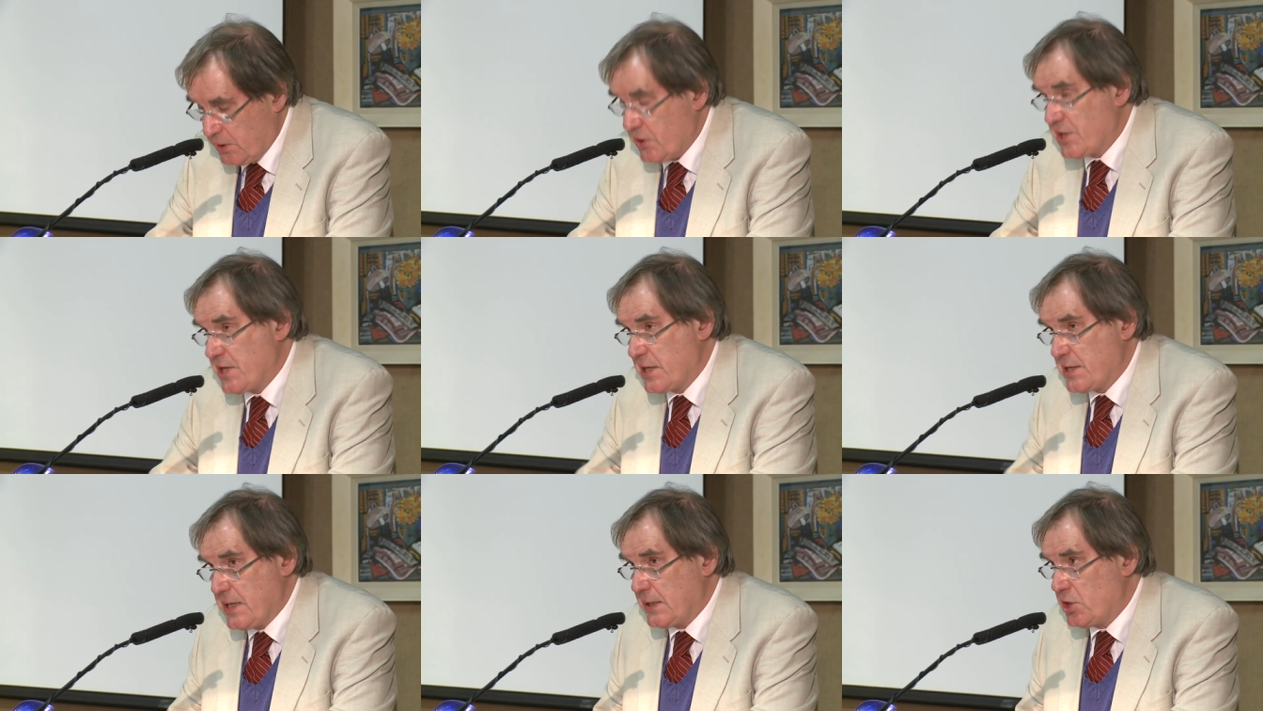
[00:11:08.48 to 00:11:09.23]

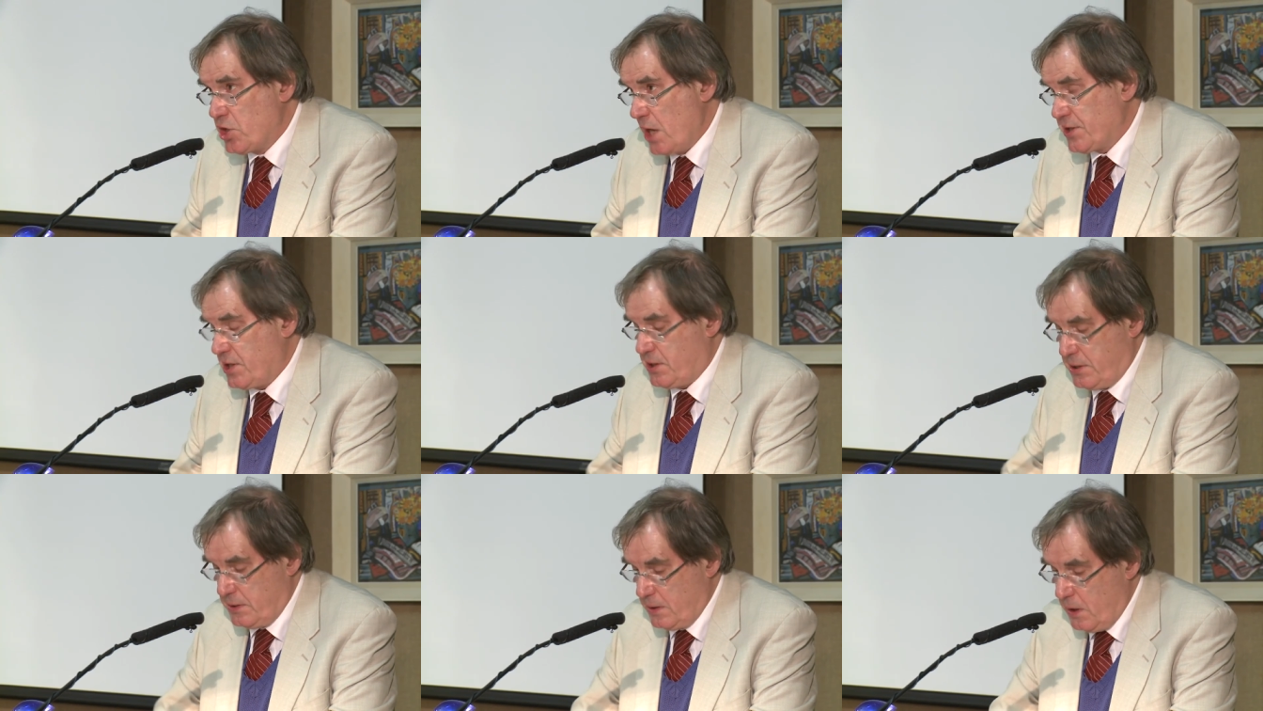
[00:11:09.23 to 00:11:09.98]
consisting
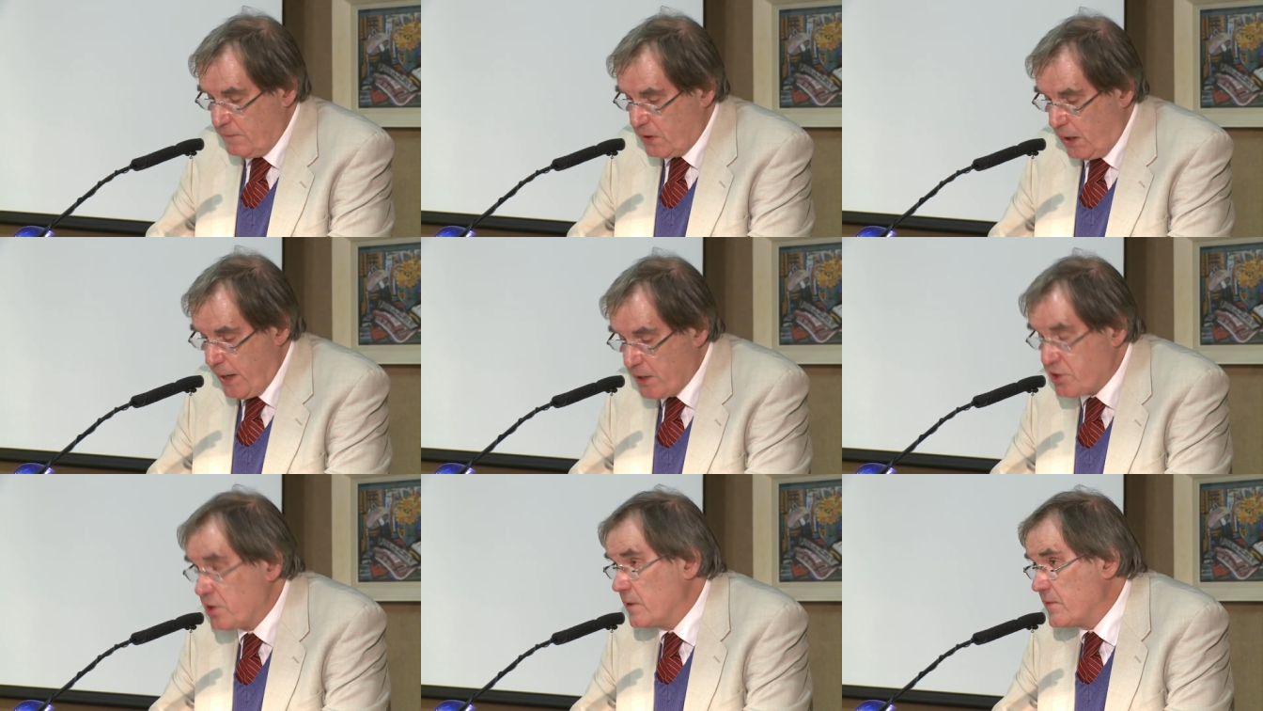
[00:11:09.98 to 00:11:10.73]
just of a
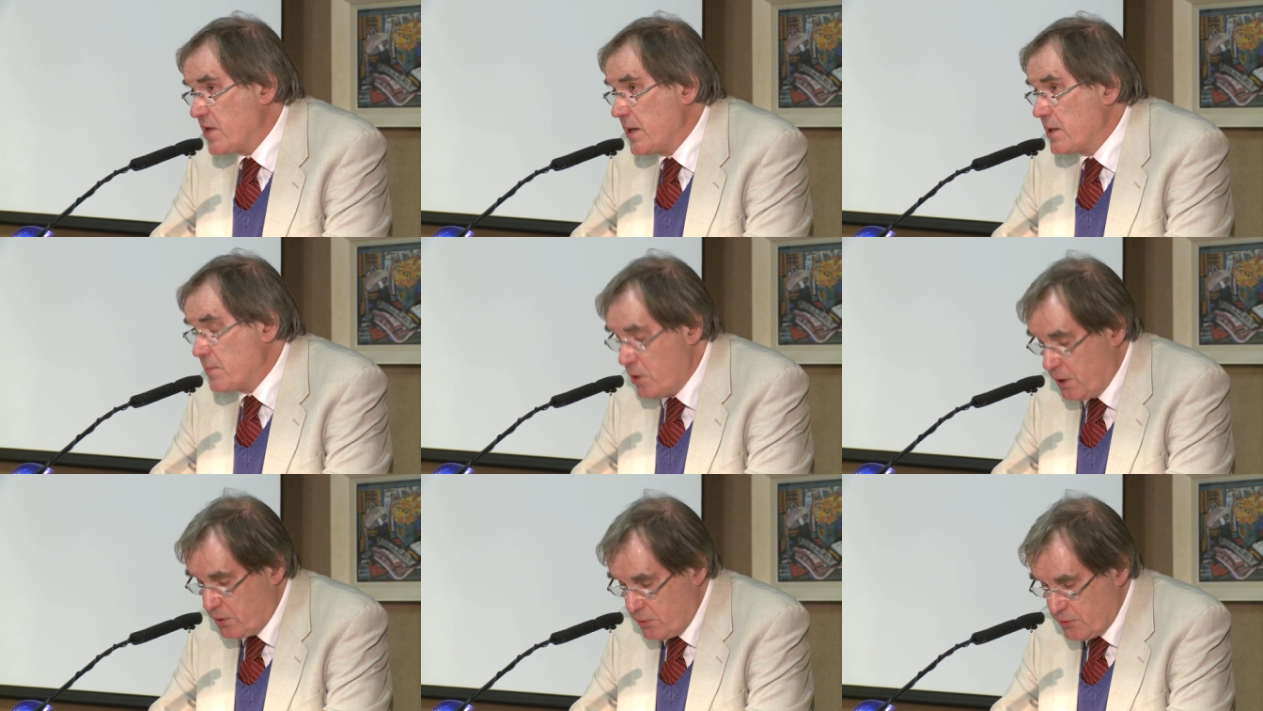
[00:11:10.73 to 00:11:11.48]
collection of saints'
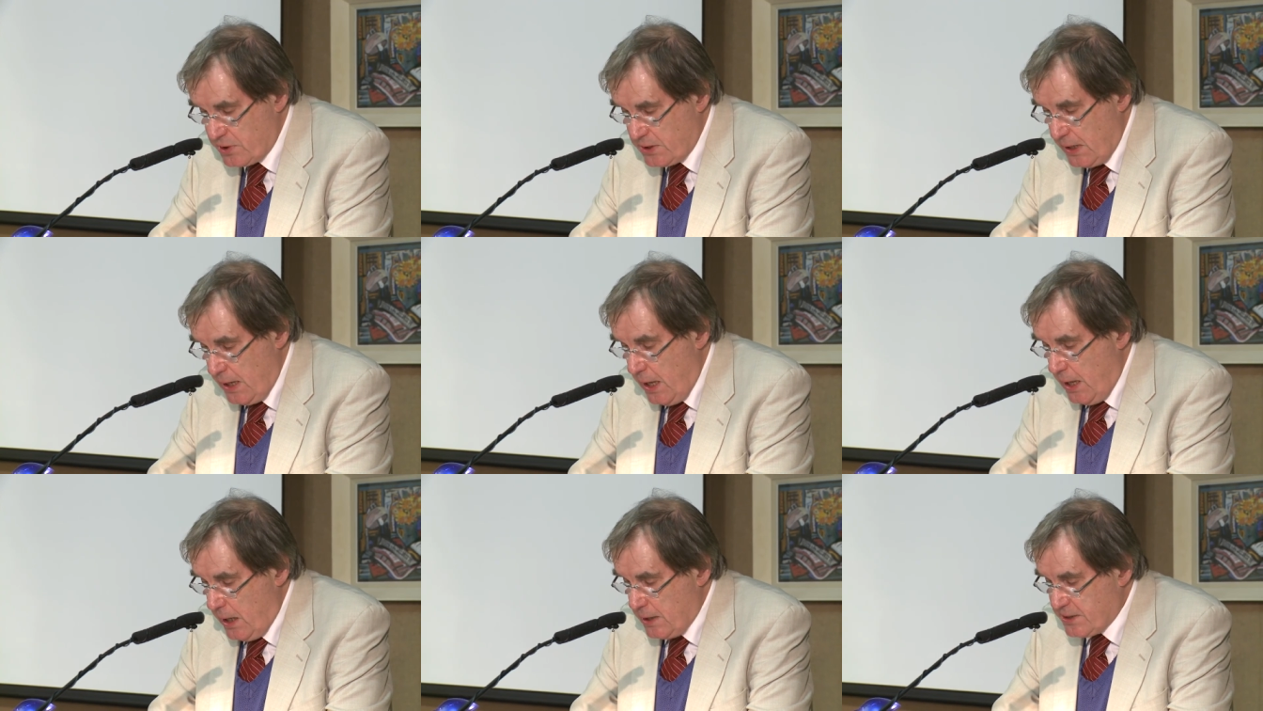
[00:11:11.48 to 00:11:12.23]
miracles,
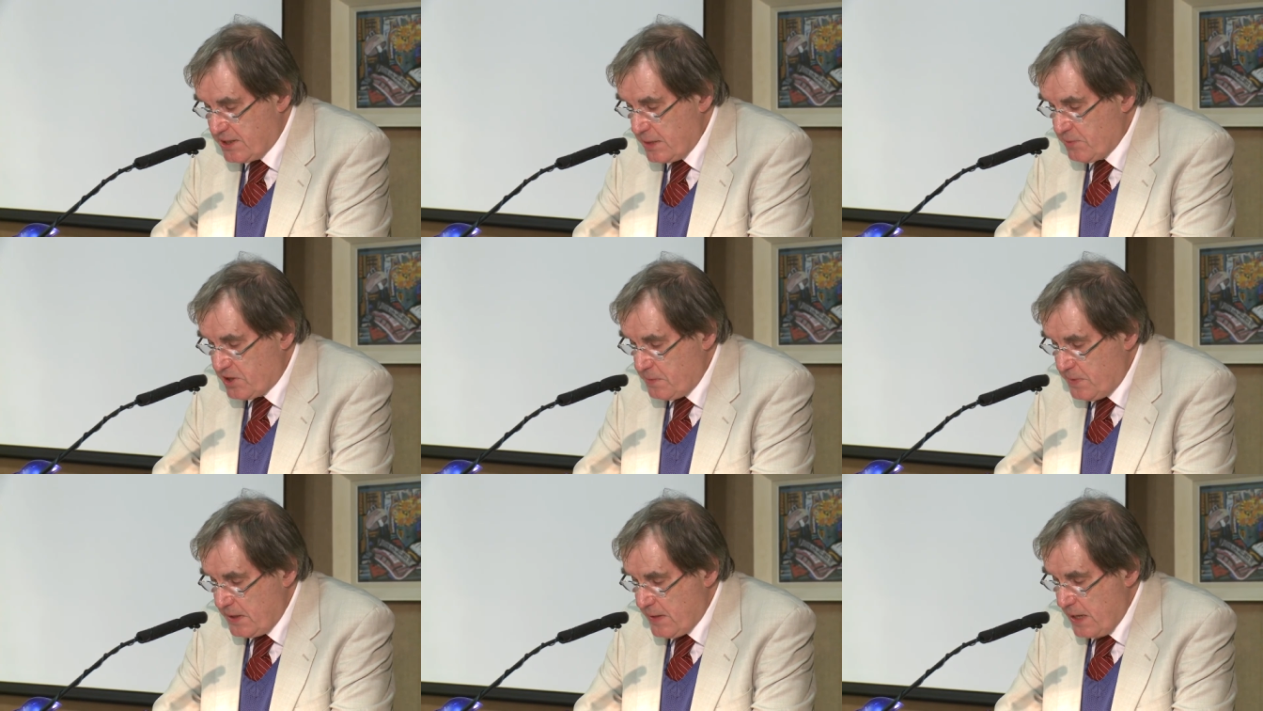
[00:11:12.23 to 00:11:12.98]
uh, seems
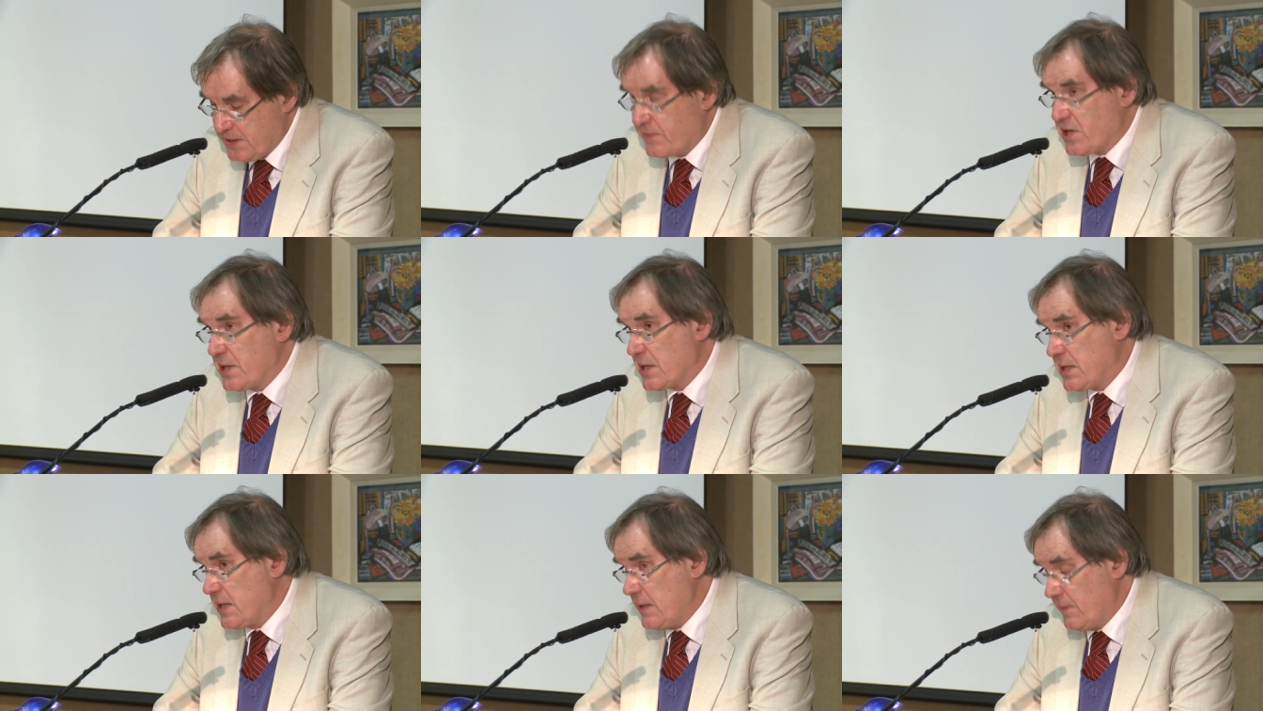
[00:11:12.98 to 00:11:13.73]
to be that of
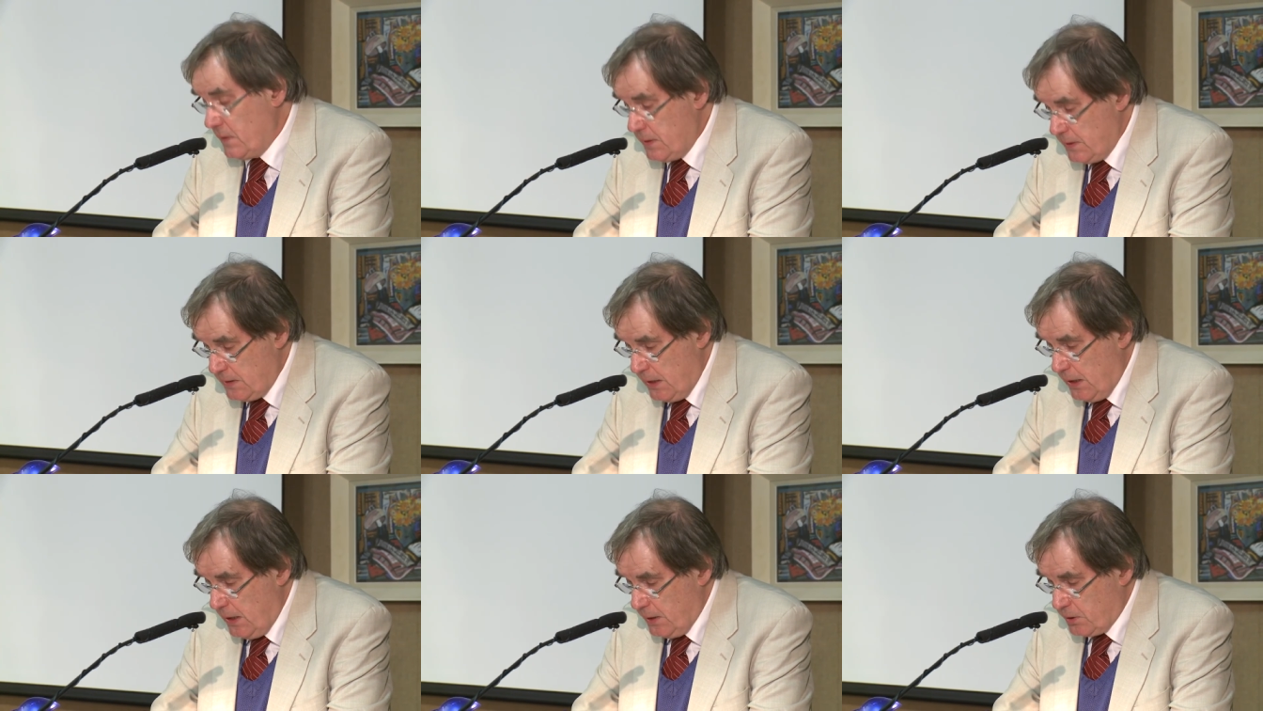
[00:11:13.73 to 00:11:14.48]
St. Stephen,
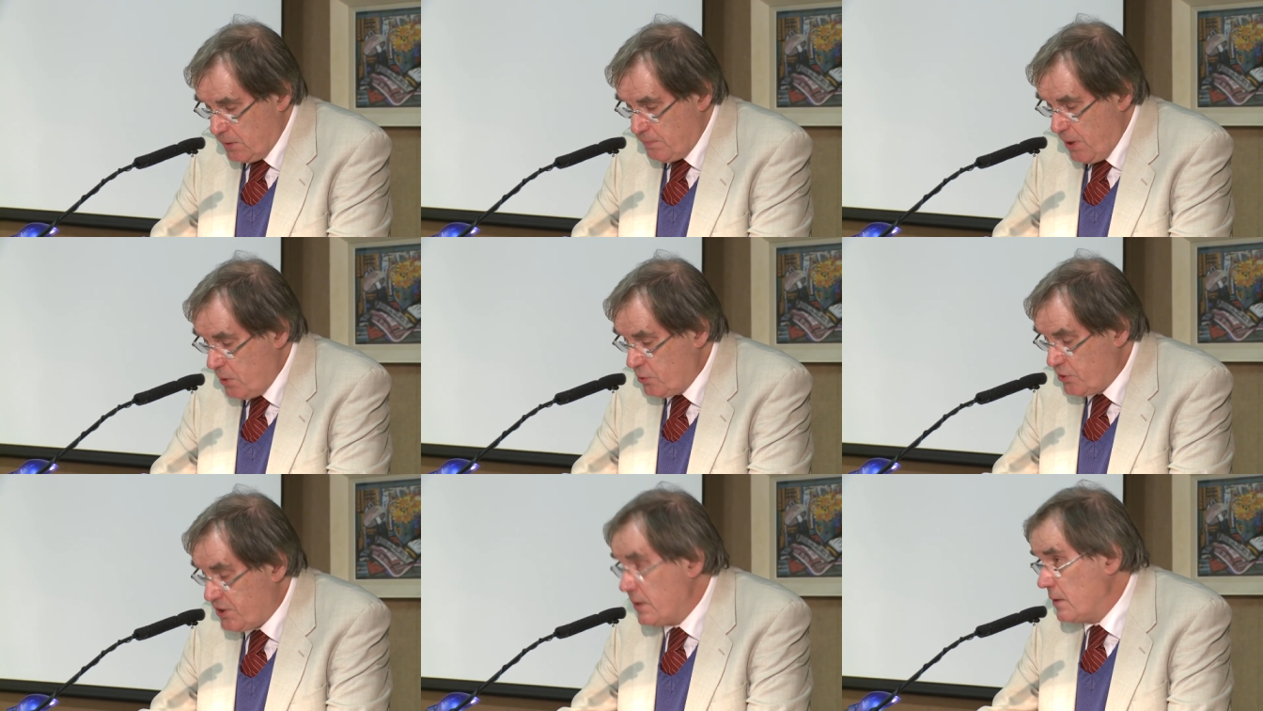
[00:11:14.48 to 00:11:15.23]

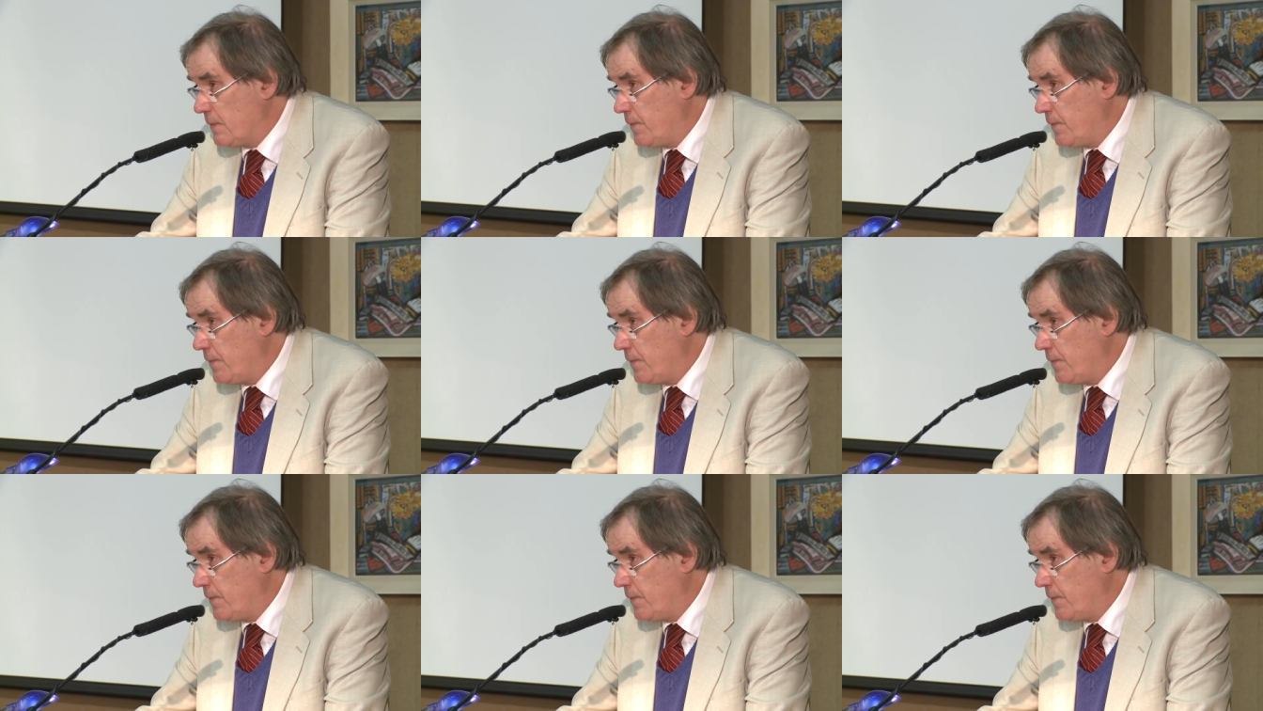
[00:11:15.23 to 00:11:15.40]
composed in the